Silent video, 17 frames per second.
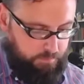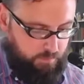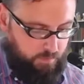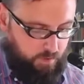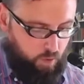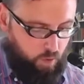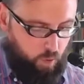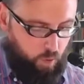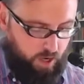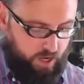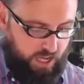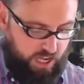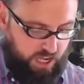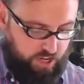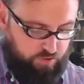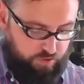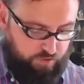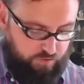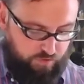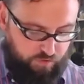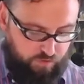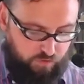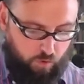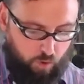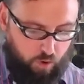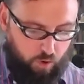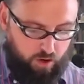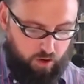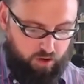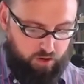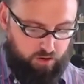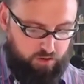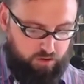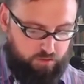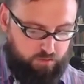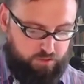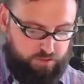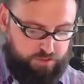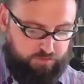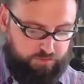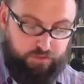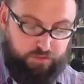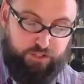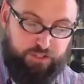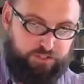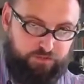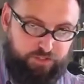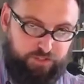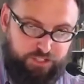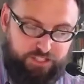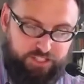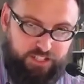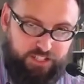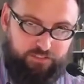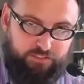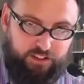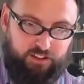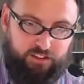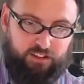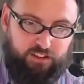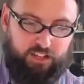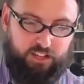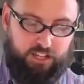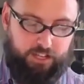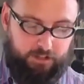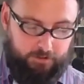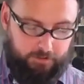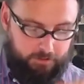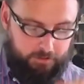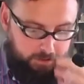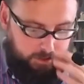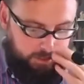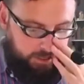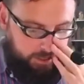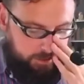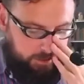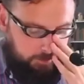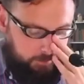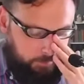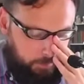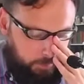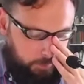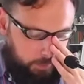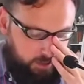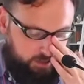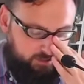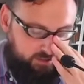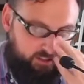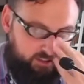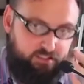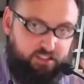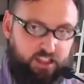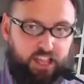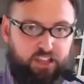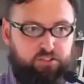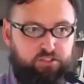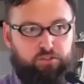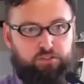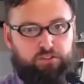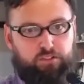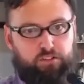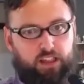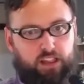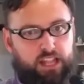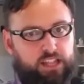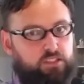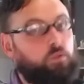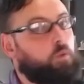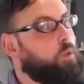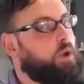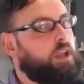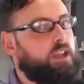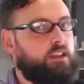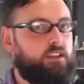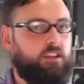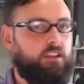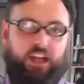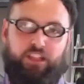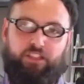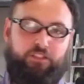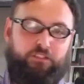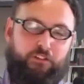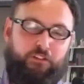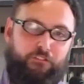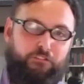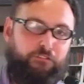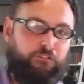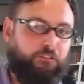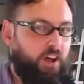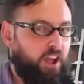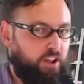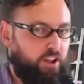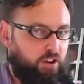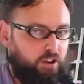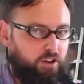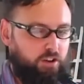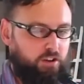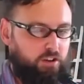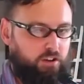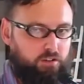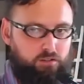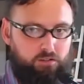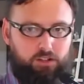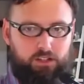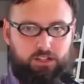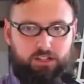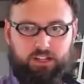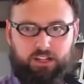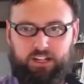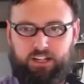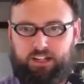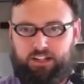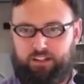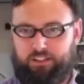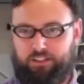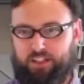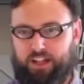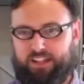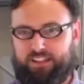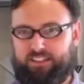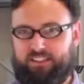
104, which refers to verse 7, he says the angels are like the wind and fire. That